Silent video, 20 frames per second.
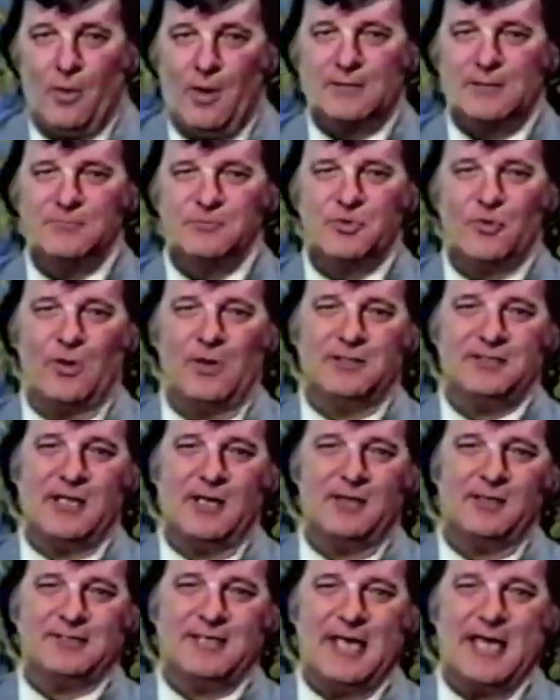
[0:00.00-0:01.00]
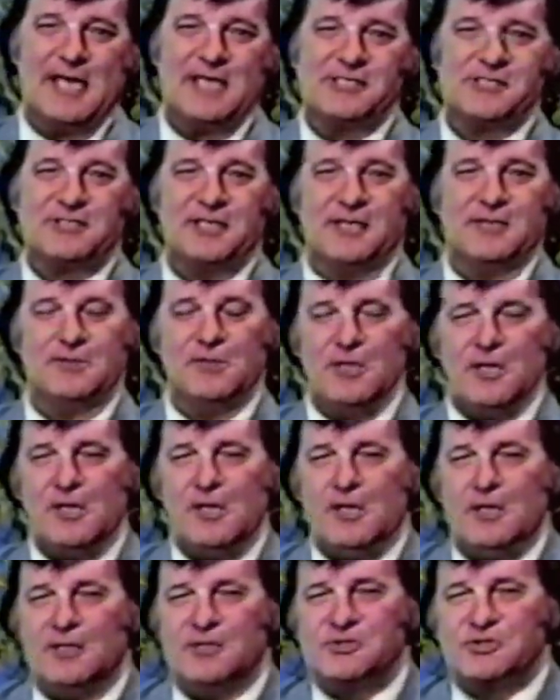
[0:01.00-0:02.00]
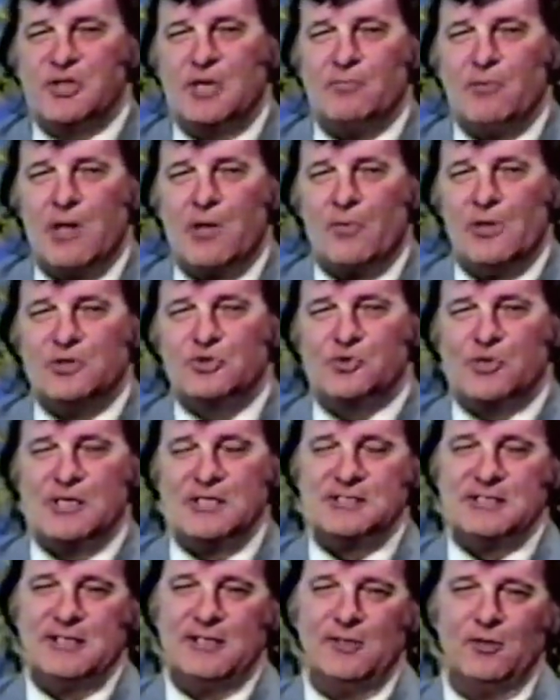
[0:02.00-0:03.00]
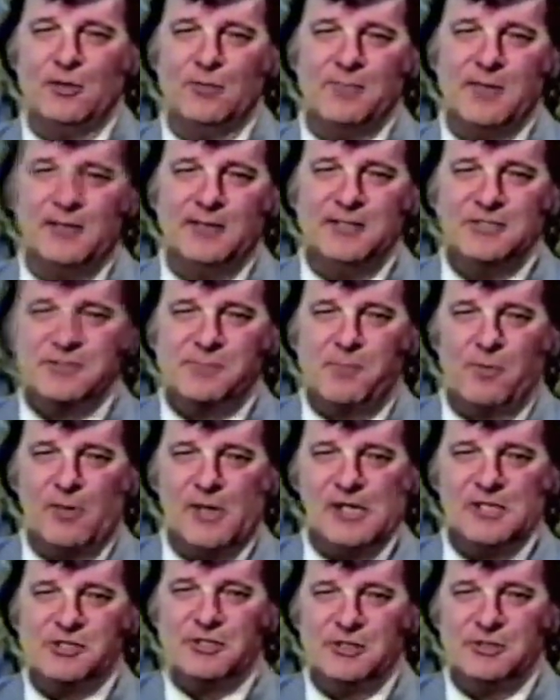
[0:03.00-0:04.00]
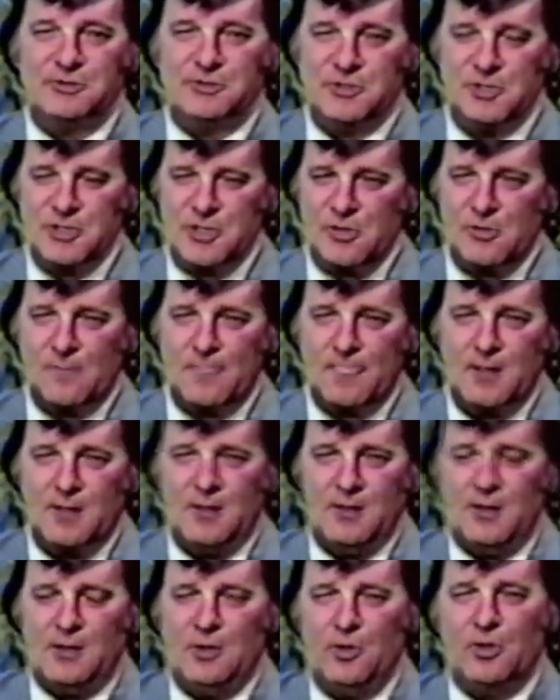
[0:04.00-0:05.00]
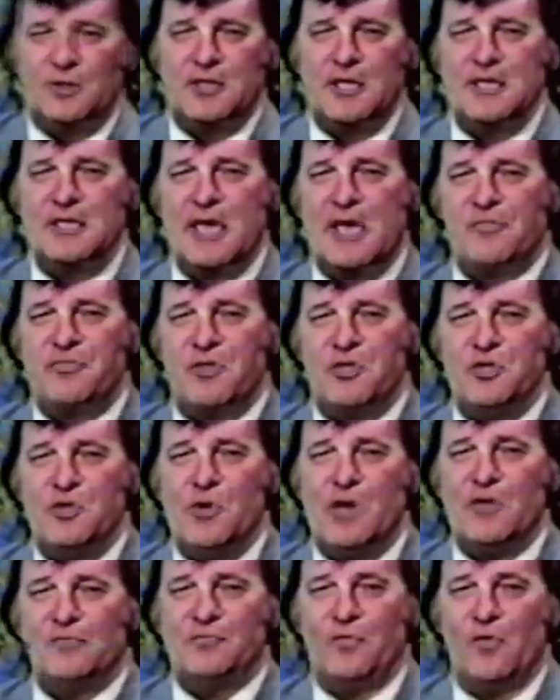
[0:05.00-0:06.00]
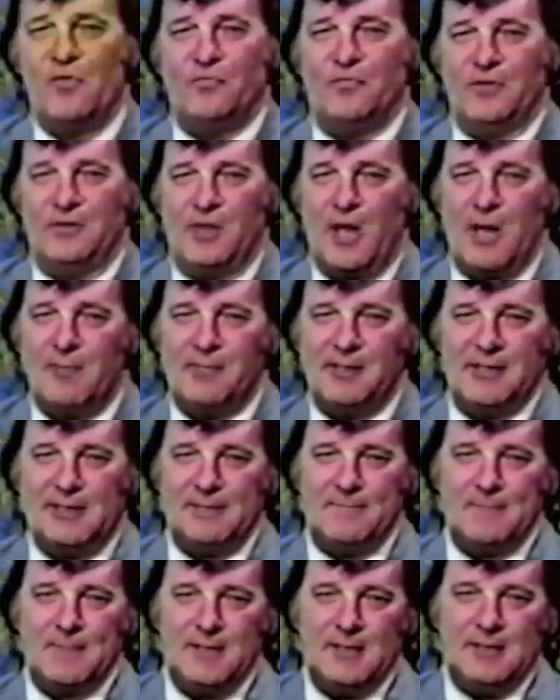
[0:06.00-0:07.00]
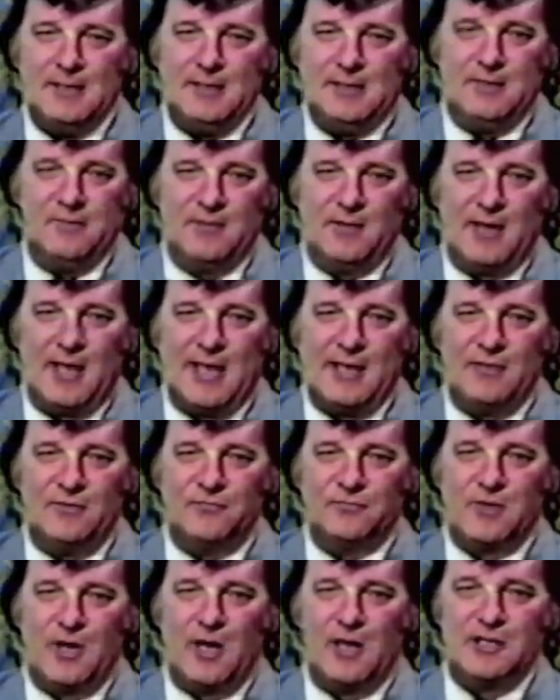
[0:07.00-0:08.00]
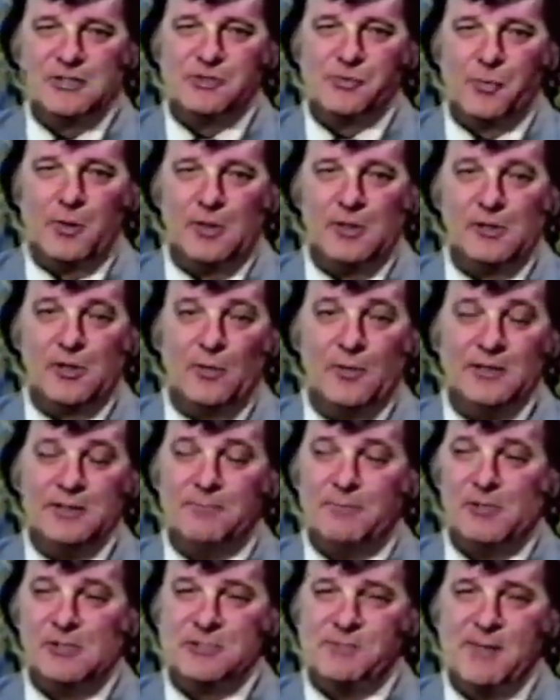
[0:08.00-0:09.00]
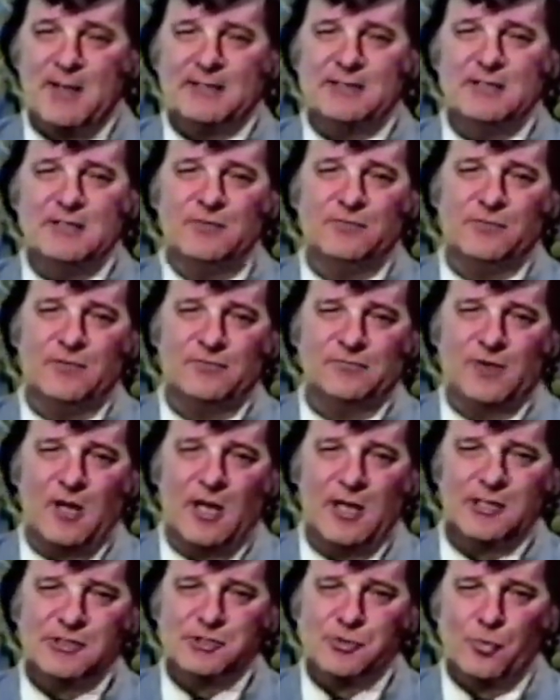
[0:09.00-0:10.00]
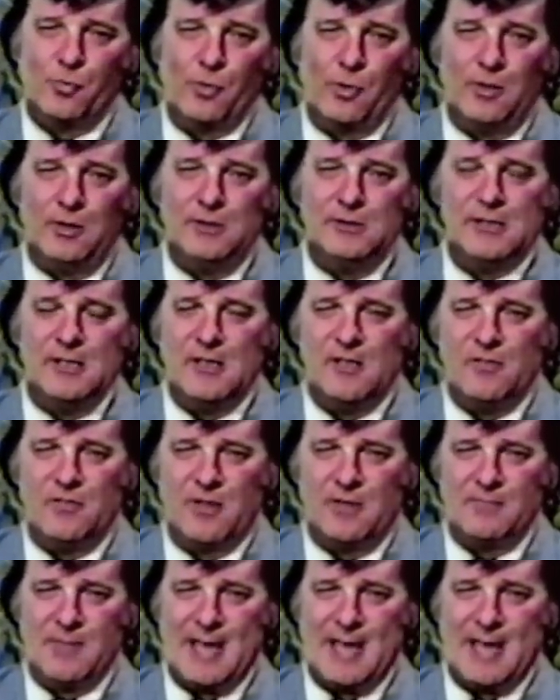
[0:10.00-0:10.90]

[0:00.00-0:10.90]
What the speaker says: well to our telecast, and in some way we trust that it will be an inspiration to you. Looking at the UFO phenomena in the light of God's Word, or in the perspective of God's Word, the